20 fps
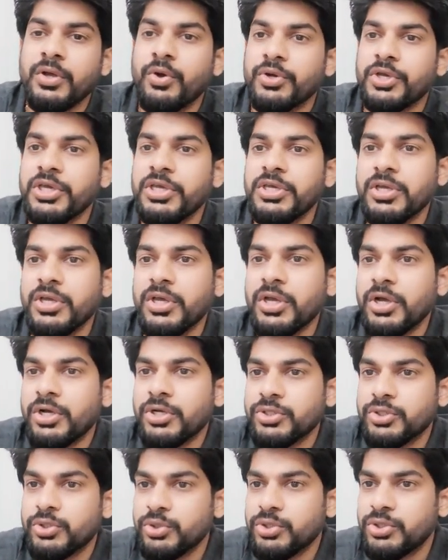Okay,
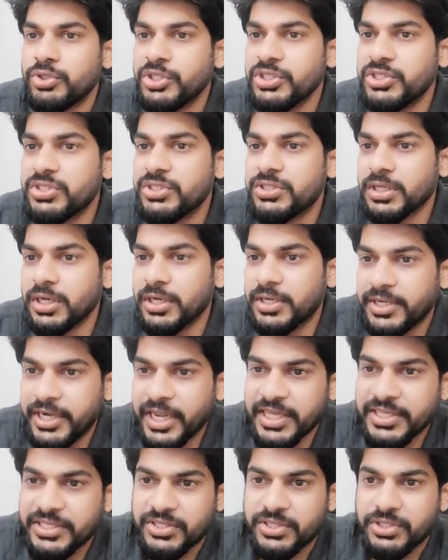so this
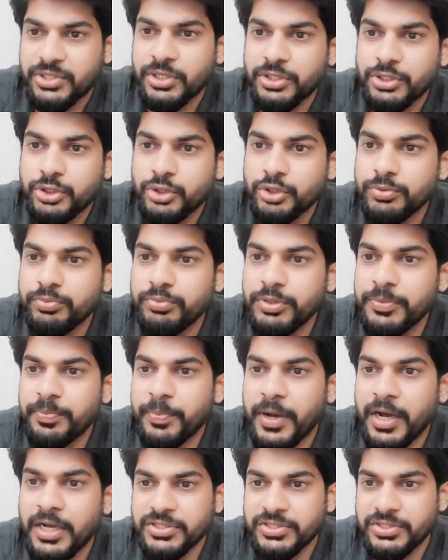test should be
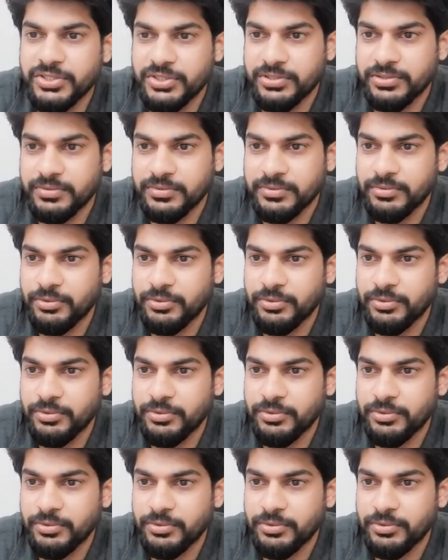passed.